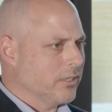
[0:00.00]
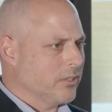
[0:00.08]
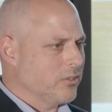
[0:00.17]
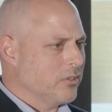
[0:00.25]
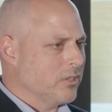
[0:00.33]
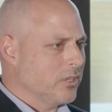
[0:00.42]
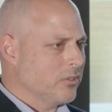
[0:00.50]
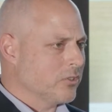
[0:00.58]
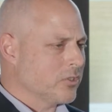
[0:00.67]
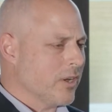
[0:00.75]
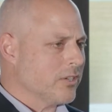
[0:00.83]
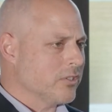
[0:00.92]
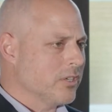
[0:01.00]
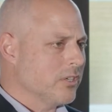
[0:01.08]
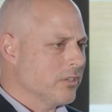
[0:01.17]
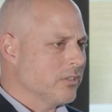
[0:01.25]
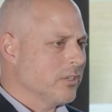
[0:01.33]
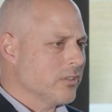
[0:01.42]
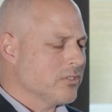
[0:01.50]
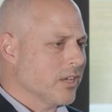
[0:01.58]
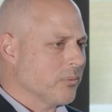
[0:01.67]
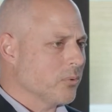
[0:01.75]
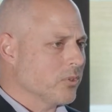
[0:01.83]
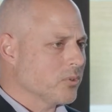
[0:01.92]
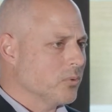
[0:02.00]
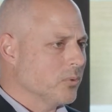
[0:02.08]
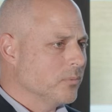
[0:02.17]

in your strategy here at the Southport School?